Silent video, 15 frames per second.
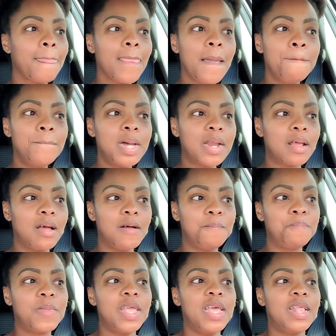But
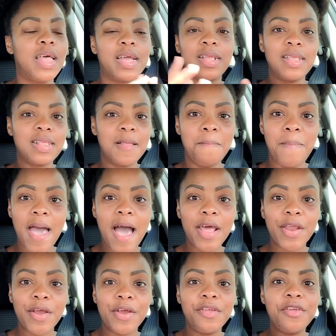um like, it doesn't
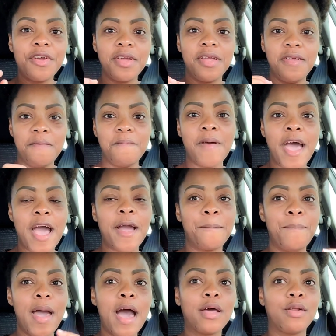matter. Your impact
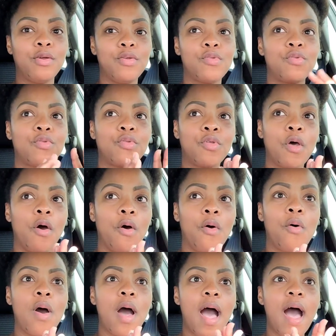matters.
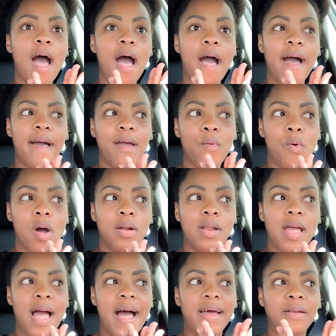So I want
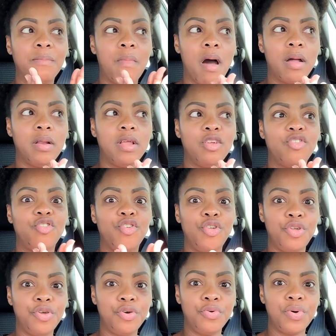to admonish
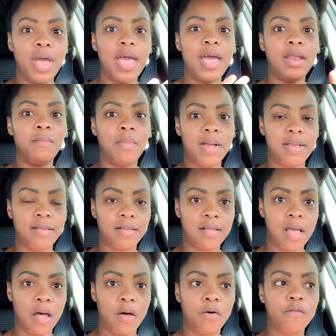you and
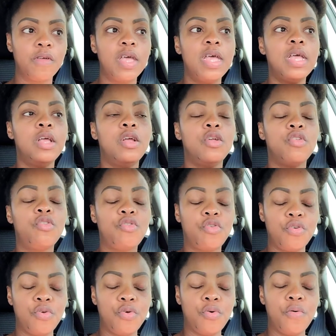myself
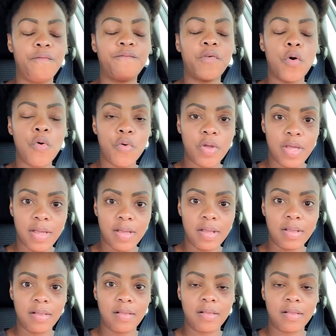to focus